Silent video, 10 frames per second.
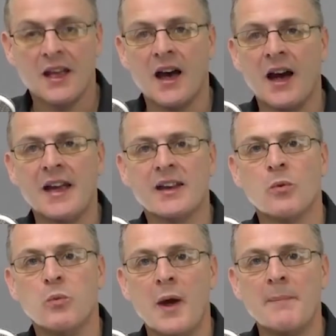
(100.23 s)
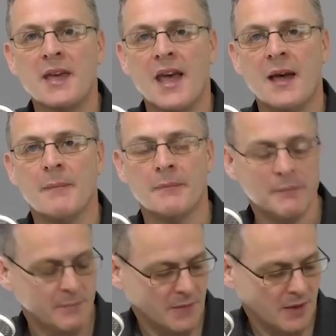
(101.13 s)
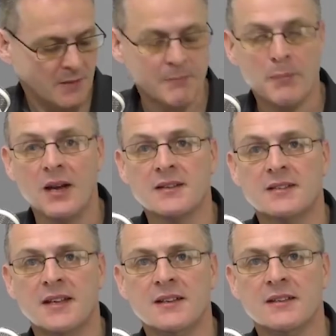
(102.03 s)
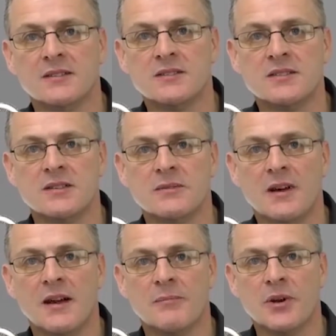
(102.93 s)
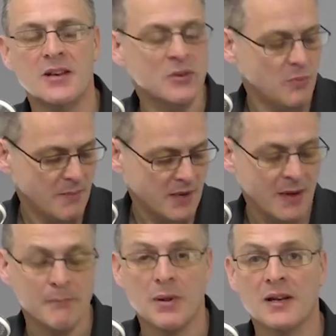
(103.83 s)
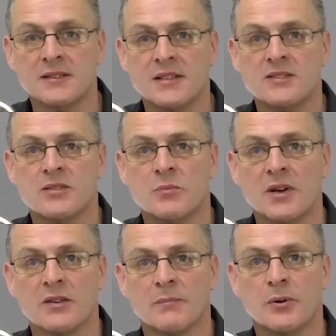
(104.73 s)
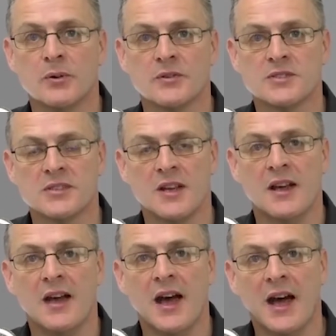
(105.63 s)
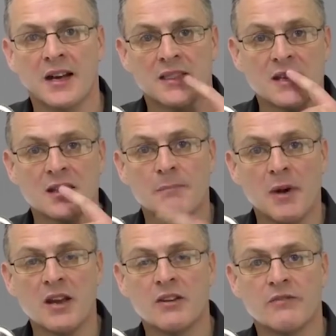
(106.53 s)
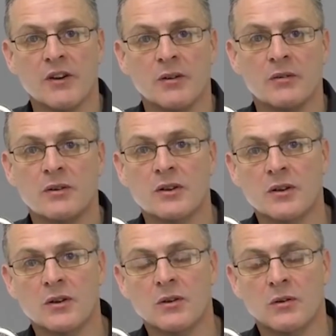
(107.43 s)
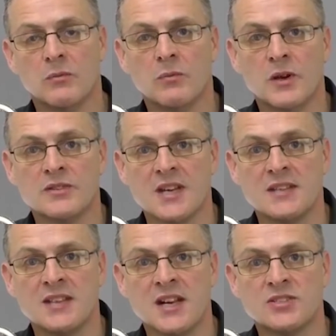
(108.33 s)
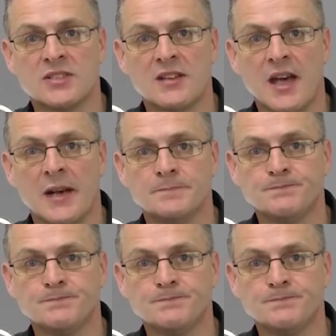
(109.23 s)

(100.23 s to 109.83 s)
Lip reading: had a webcam plugged in to a brand new webcam plugged into one of the ports. And I think the microphone was attached to that.